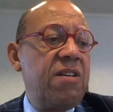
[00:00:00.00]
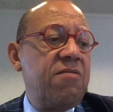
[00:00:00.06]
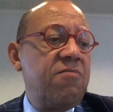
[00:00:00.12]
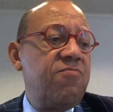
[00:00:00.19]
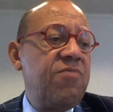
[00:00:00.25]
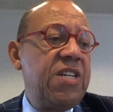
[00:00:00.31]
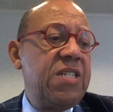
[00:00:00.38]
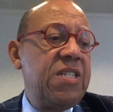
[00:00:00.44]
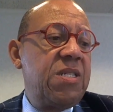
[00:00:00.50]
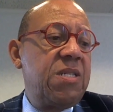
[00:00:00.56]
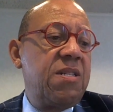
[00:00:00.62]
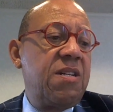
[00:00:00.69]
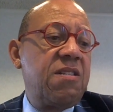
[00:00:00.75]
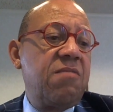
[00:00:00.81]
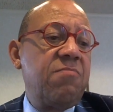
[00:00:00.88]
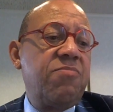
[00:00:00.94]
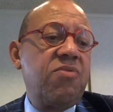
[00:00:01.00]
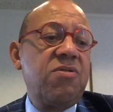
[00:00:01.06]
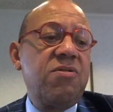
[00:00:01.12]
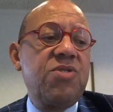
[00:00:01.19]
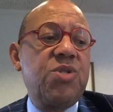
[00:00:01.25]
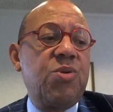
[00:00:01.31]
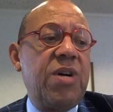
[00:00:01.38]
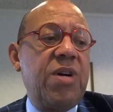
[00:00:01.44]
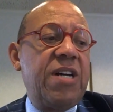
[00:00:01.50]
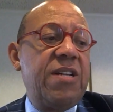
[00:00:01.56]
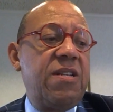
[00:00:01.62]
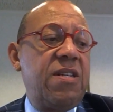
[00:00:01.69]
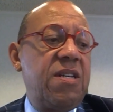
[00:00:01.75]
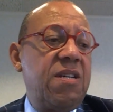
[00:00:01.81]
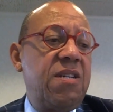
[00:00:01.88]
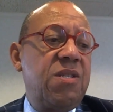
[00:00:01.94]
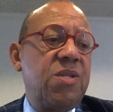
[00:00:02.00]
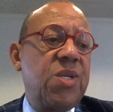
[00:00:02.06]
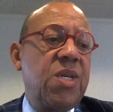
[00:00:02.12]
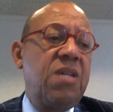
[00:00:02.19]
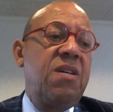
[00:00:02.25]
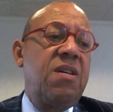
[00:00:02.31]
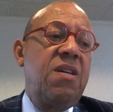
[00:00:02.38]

of the reason that the bull trend is